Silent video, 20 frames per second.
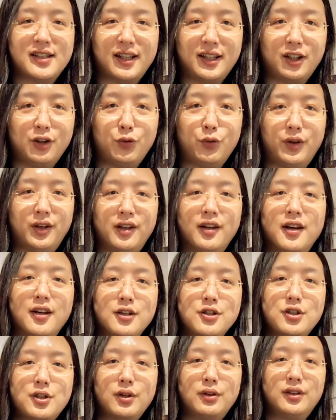Tsai Ing-wen,
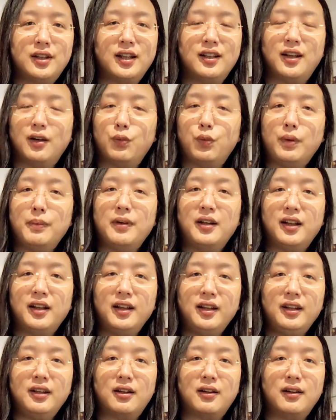showed that a
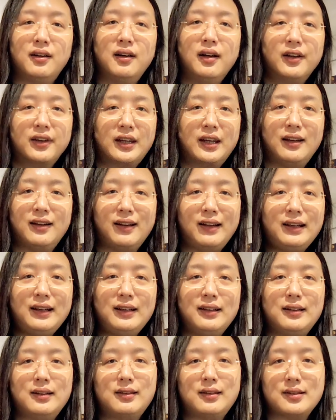women leader can
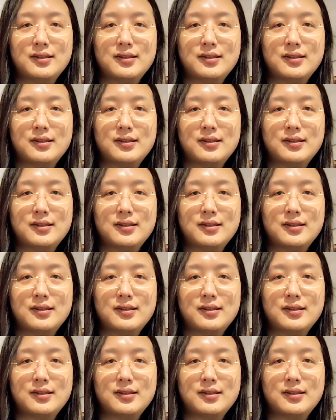lead